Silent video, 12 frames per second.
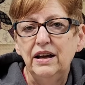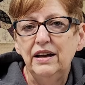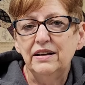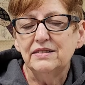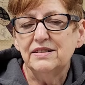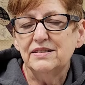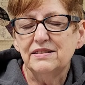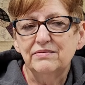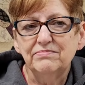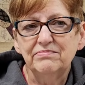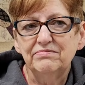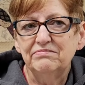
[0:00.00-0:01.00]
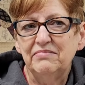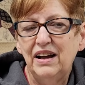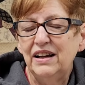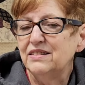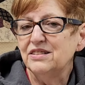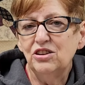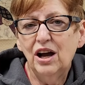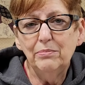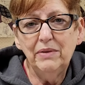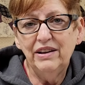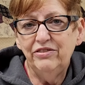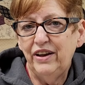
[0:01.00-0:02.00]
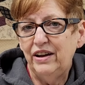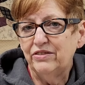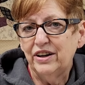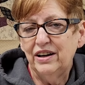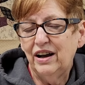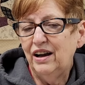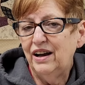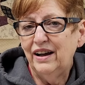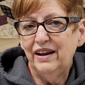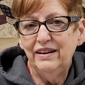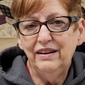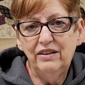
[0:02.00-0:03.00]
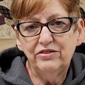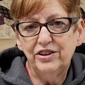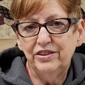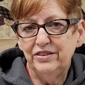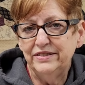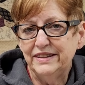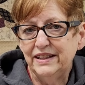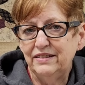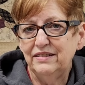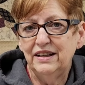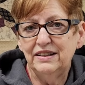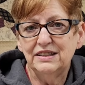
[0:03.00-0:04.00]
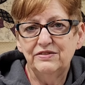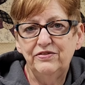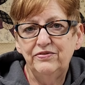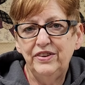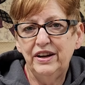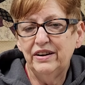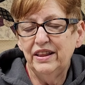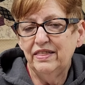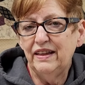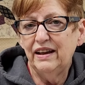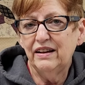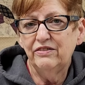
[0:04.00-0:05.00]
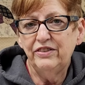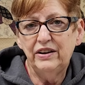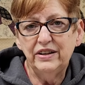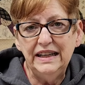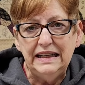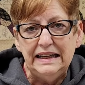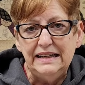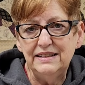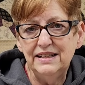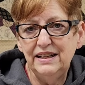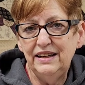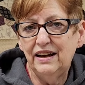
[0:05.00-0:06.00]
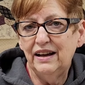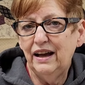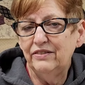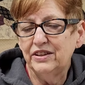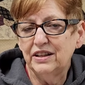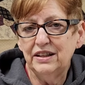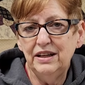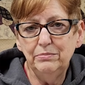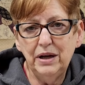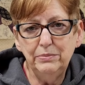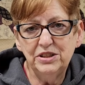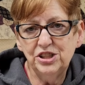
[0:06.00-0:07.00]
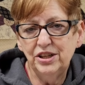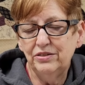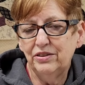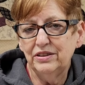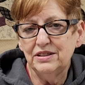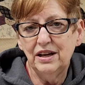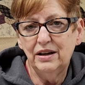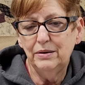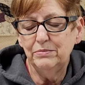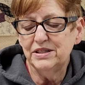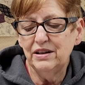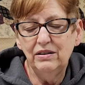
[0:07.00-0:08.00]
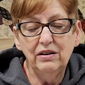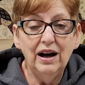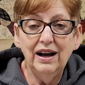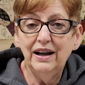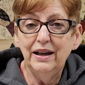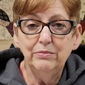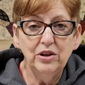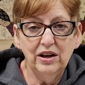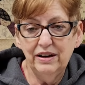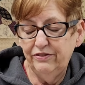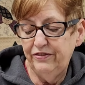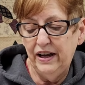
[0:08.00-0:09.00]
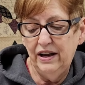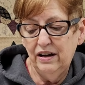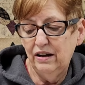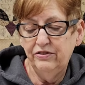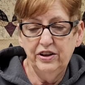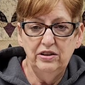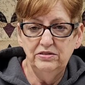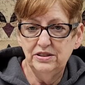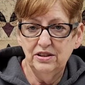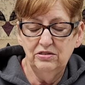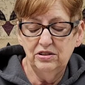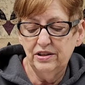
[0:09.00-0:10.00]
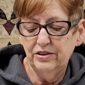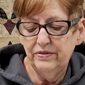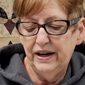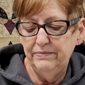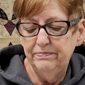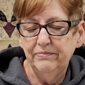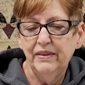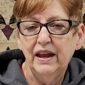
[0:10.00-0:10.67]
It's not my favorite. I never use it. It's very thick, very linty. I have to clean my machine all the time. So I am not a fan of Coats and Clark thread.